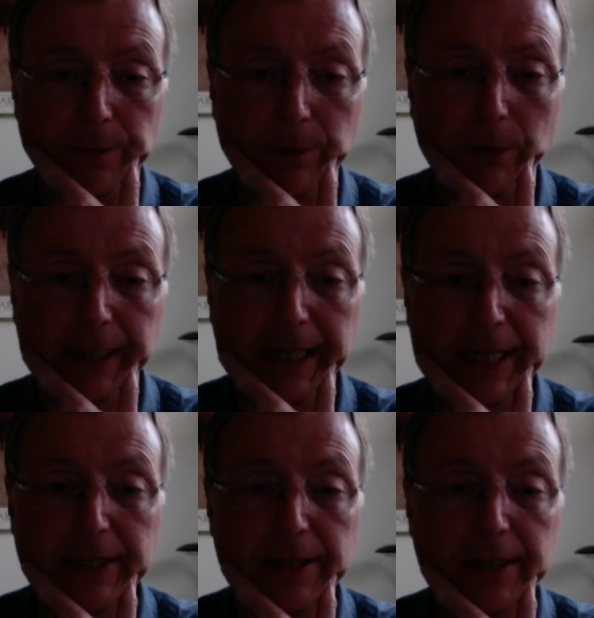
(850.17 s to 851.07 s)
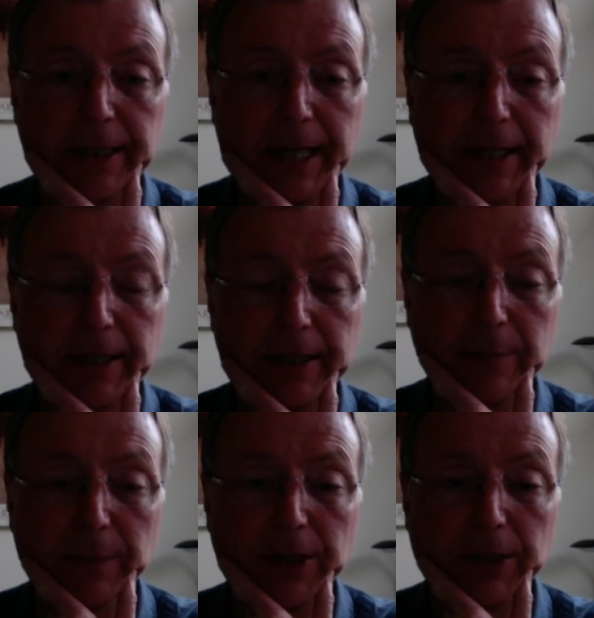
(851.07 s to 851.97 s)
when we get to the second
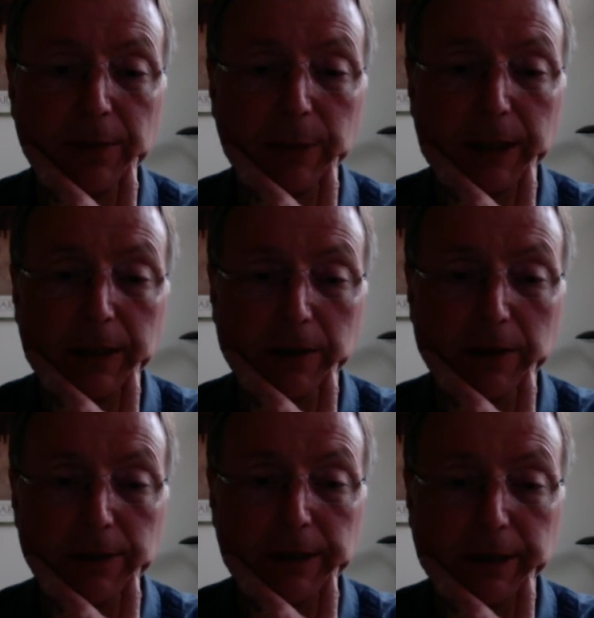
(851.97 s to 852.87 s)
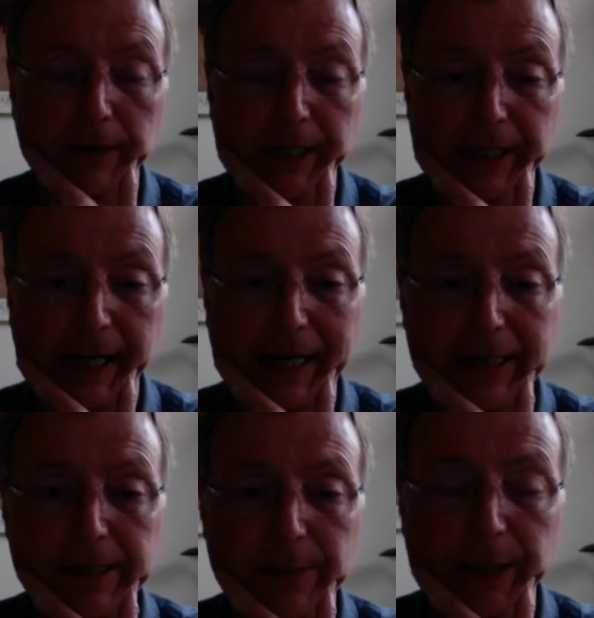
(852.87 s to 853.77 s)
submission because the grading
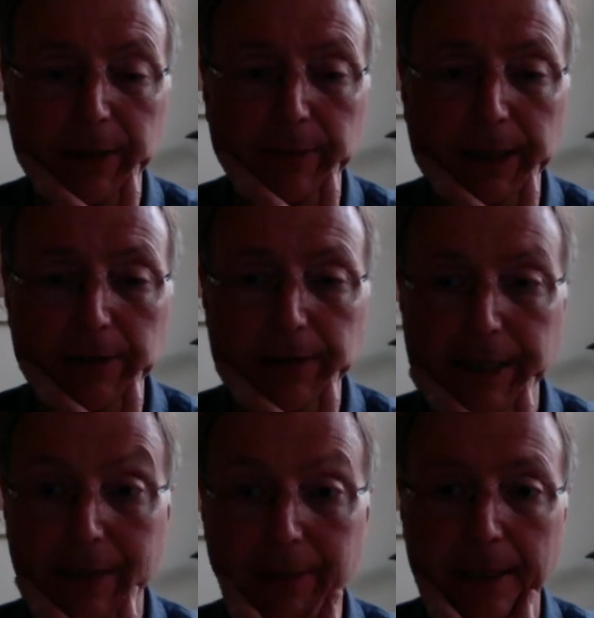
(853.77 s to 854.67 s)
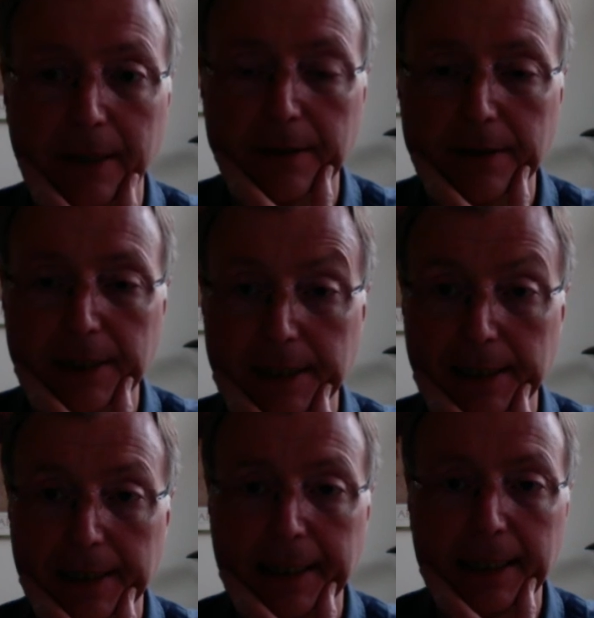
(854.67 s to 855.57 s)
has to be uploaded and because there's
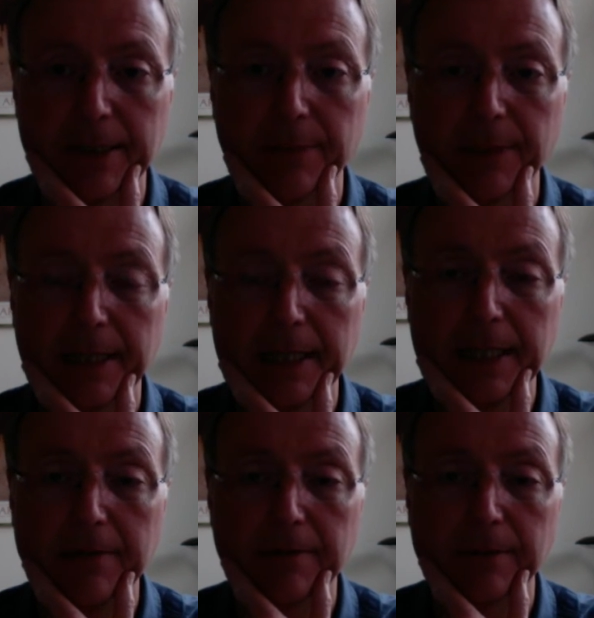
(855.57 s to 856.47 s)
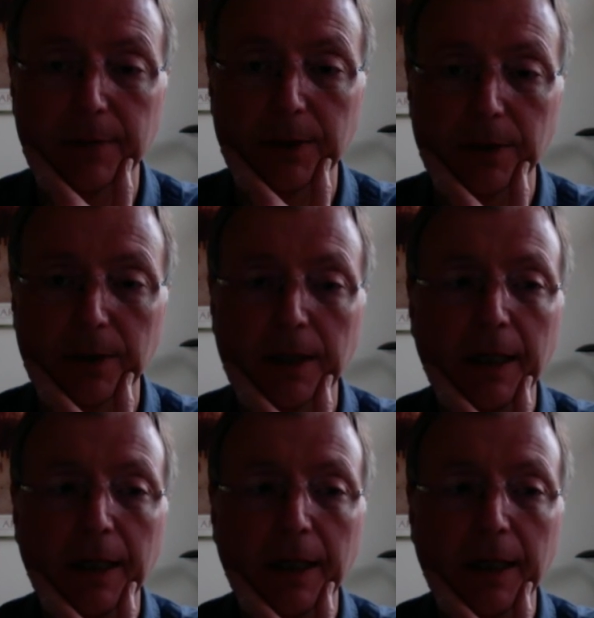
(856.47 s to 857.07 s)
likely to be even more